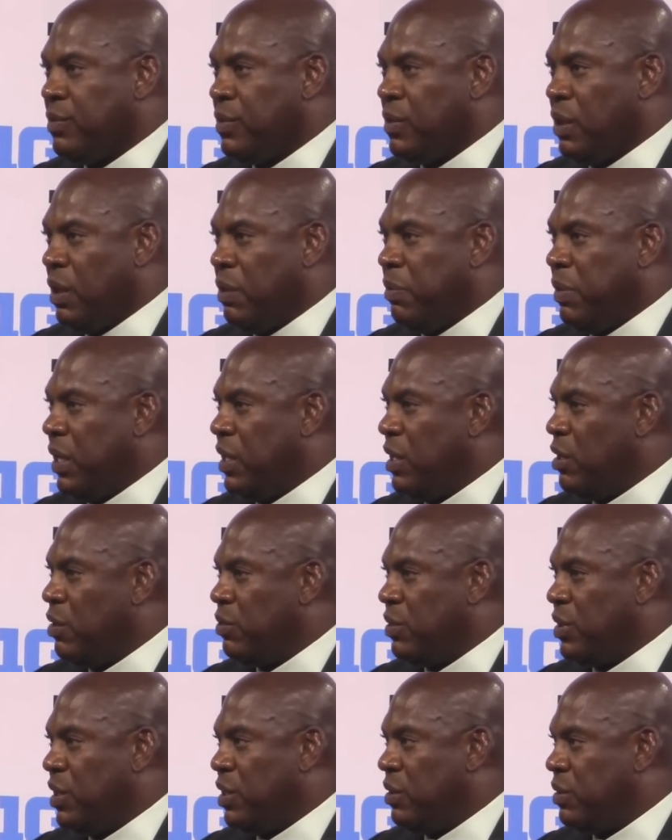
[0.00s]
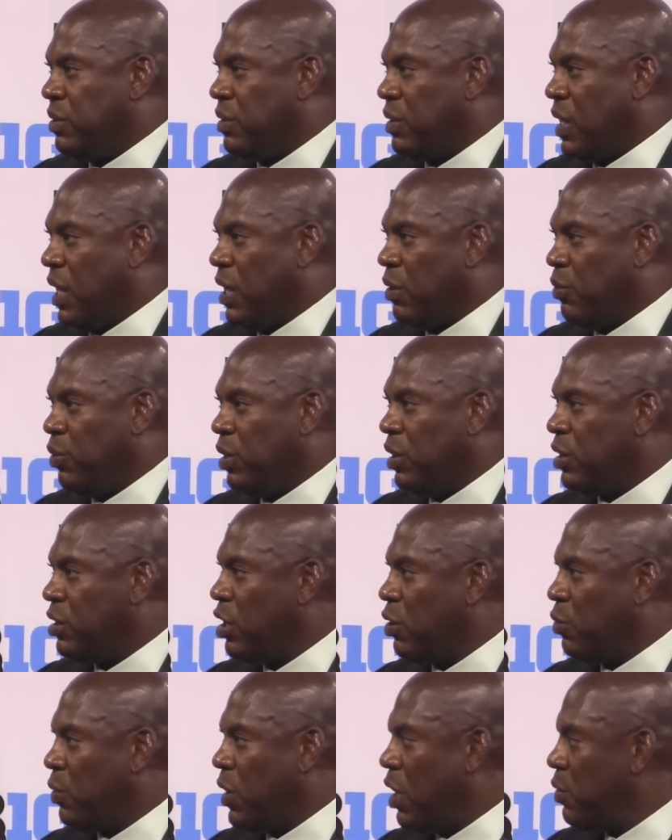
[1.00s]
I mean he he got really
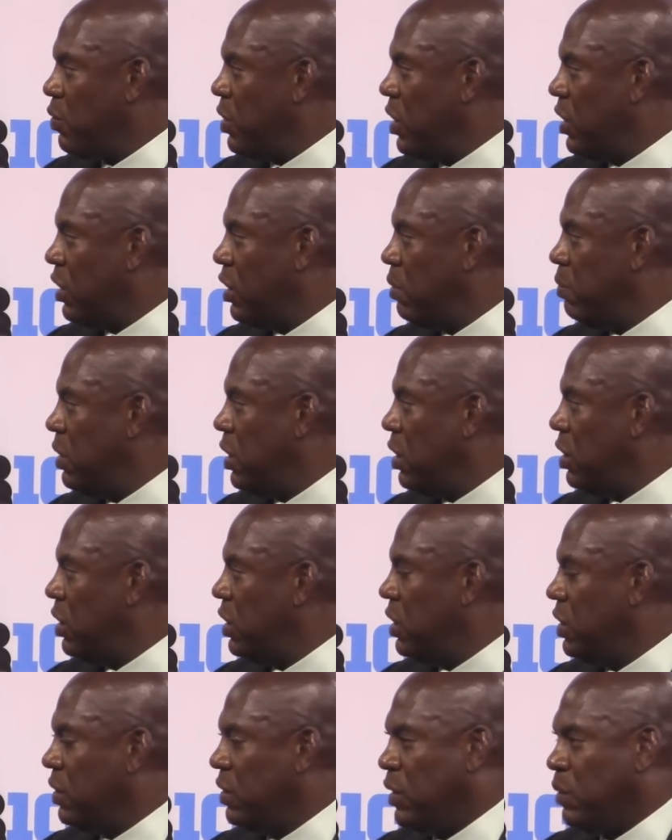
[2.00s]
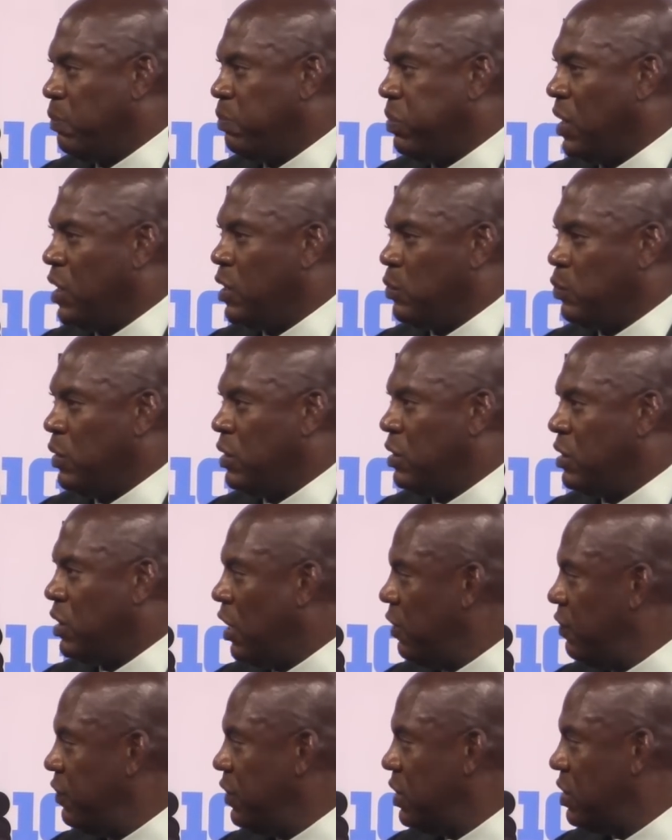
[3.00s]
good route running ability. He plays with
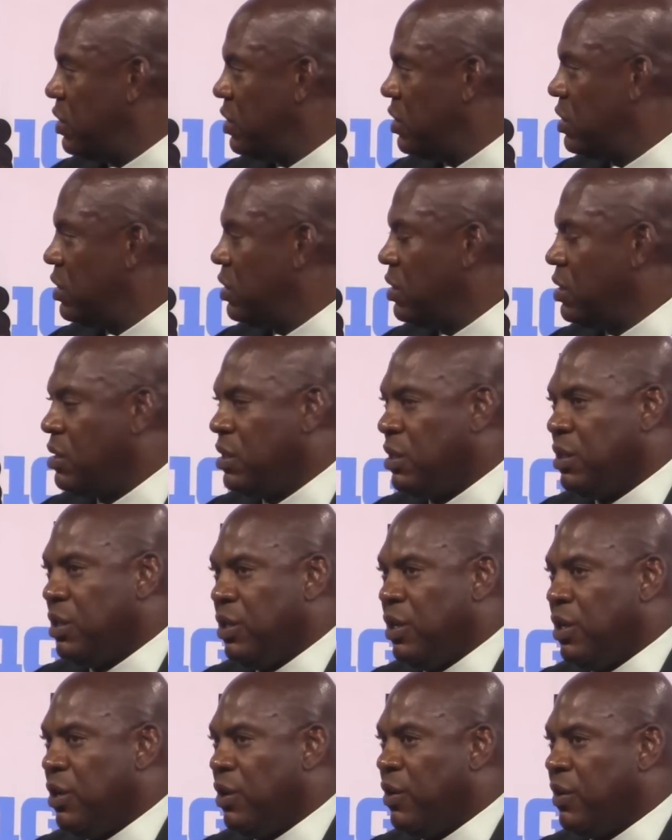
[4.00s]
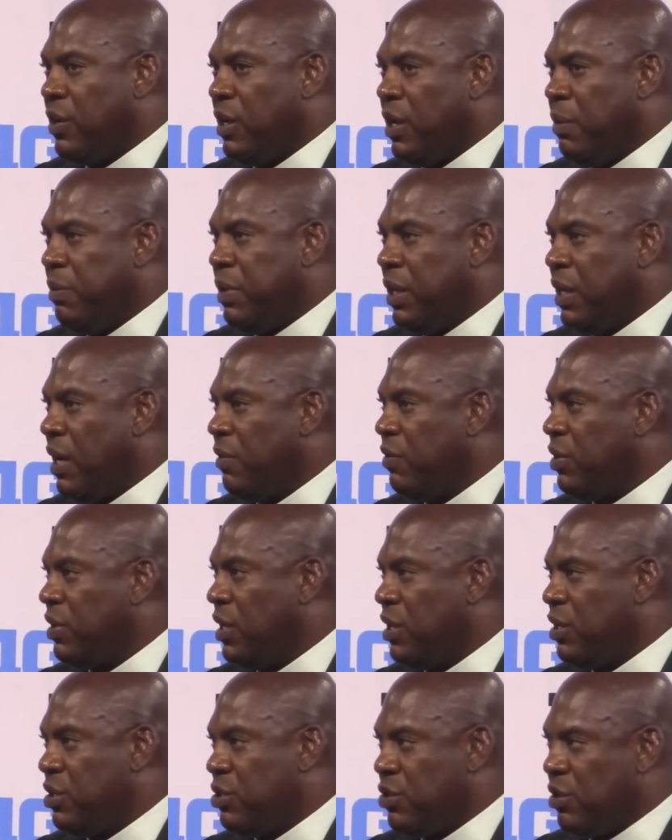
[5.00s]
toughness. You know, I mean
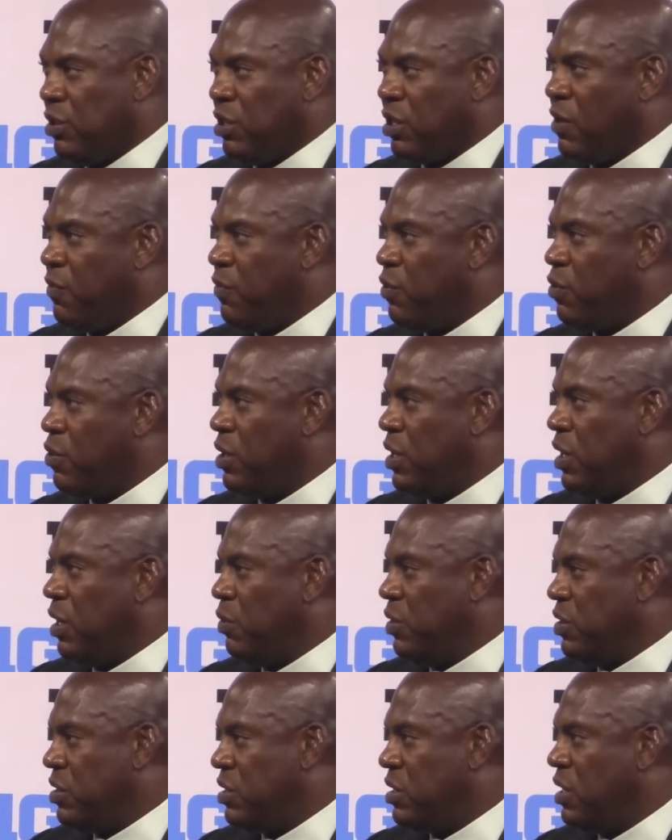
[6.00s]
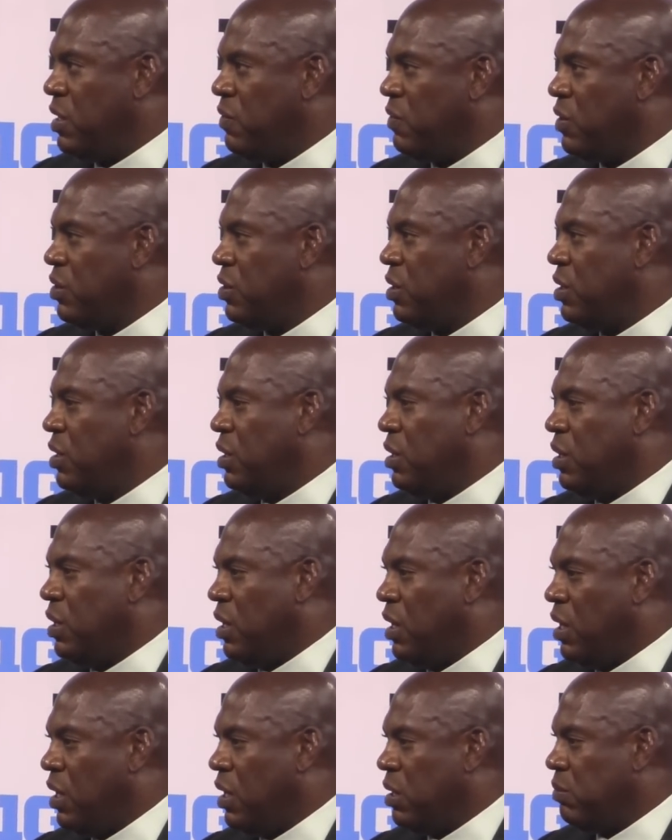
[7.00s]
everything that you're looking for in a receiver,
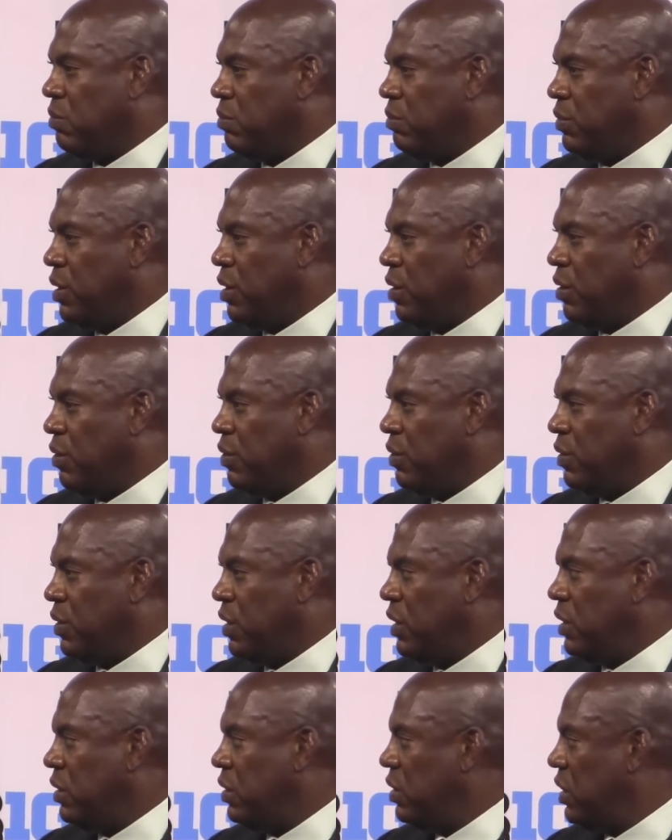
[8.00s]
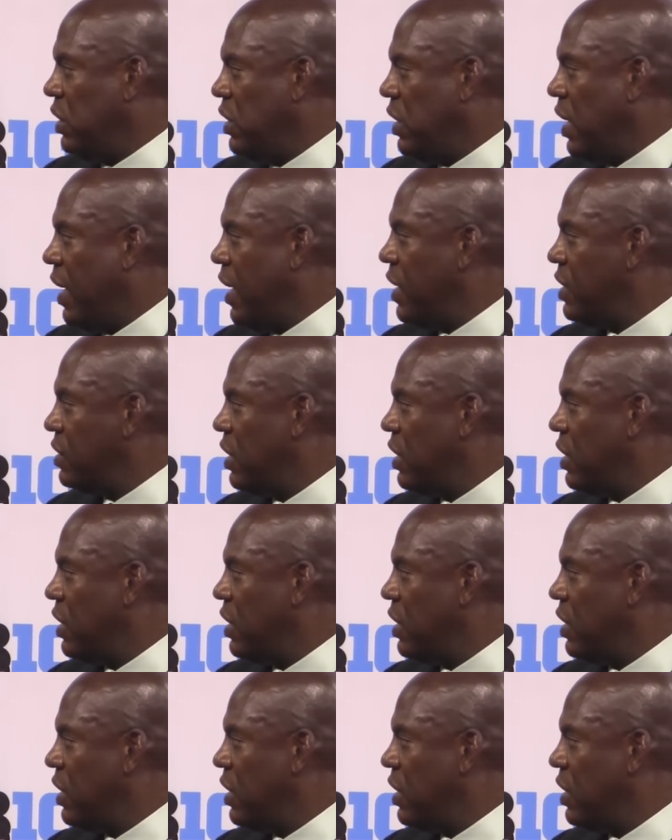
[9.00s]
um, you know, he he has